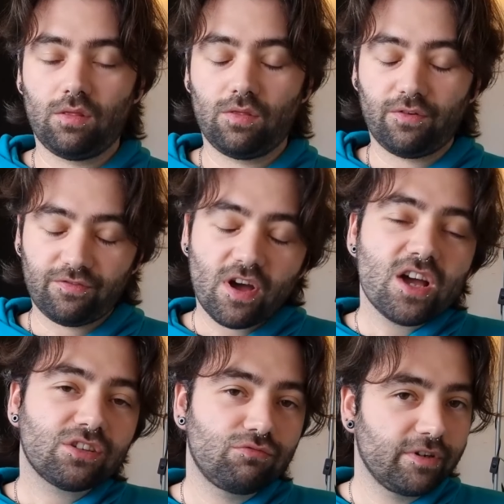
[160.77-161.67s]
The
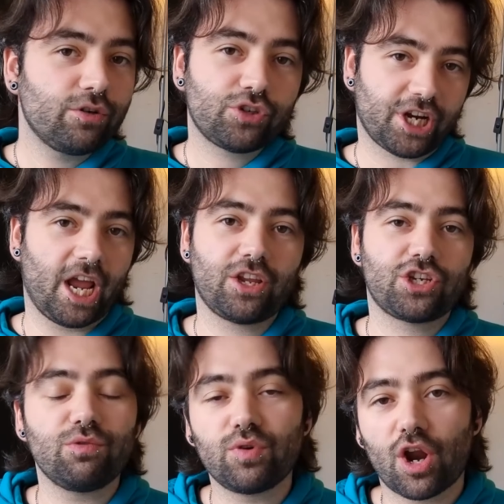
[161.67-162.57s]
first real
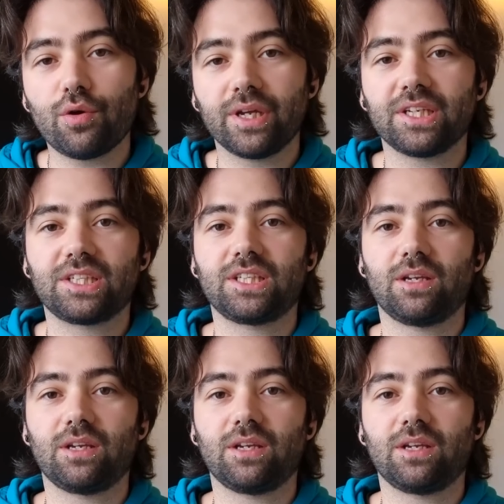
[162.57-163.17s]
change you will notice